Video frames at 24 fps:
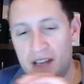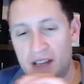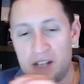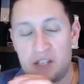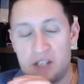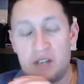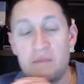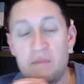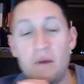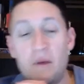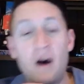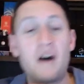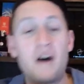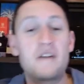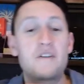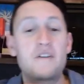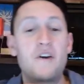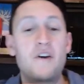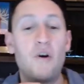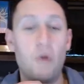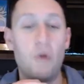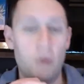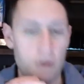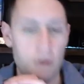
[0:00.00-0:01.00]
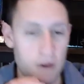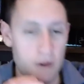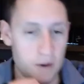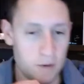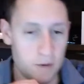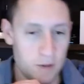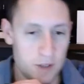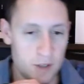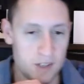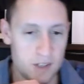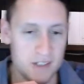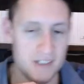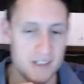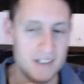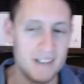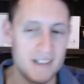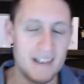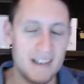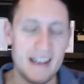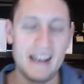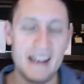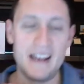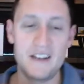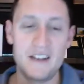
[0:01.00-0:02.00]
and she bought Kouros
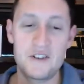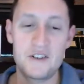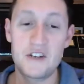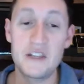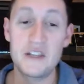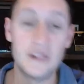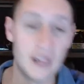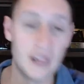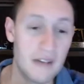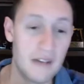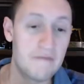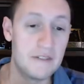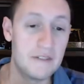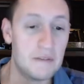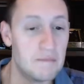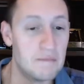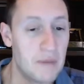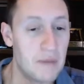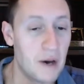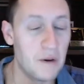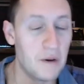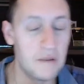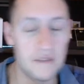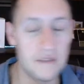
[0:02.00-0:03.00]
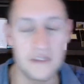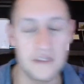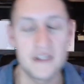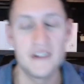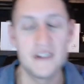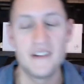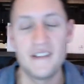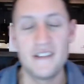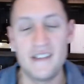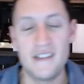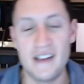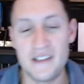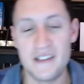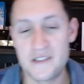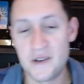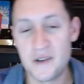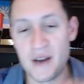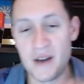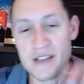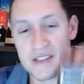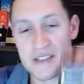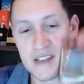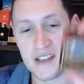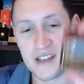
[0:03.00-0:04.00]
and she loved them both. And so
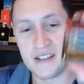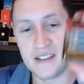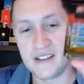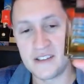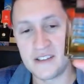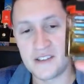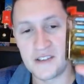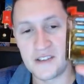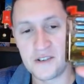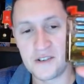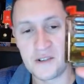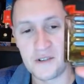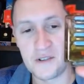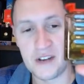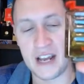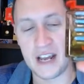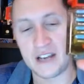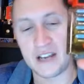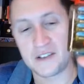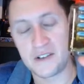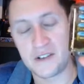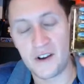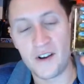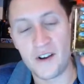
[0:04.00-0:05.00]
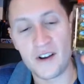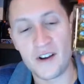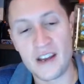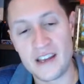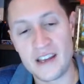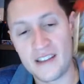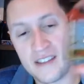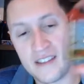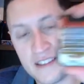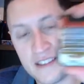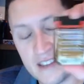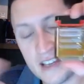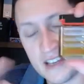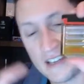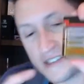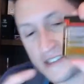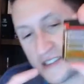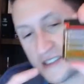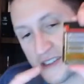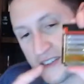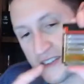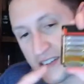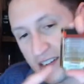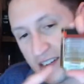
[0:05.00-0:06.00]
I said, This is your next target.
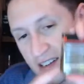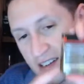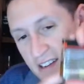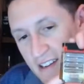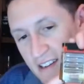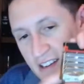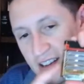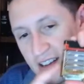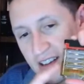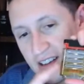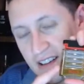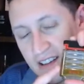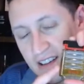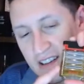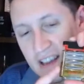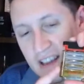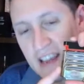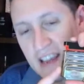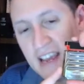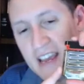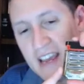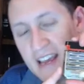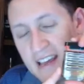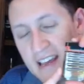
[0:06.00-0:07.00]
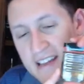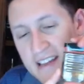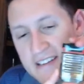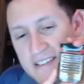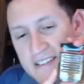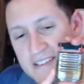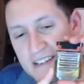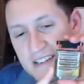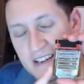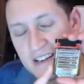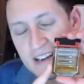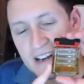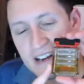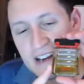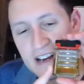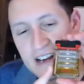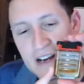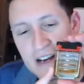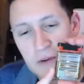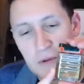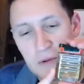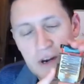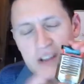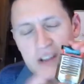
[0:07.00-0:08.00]
This and
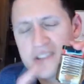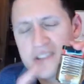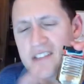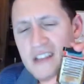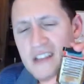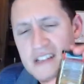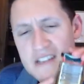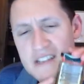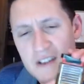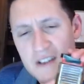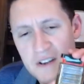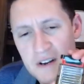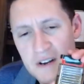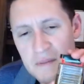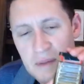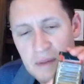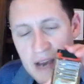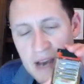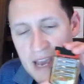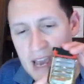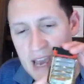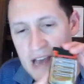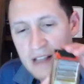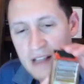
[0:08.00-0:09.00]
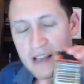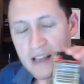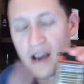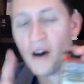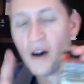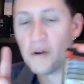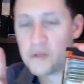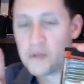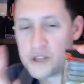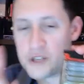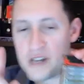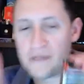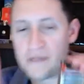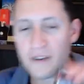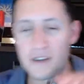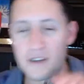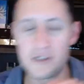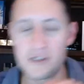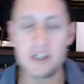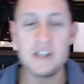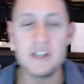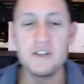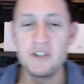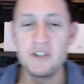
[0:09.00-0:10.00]
uh, what else did I tell you to buy, Allie? Oh, Givenchy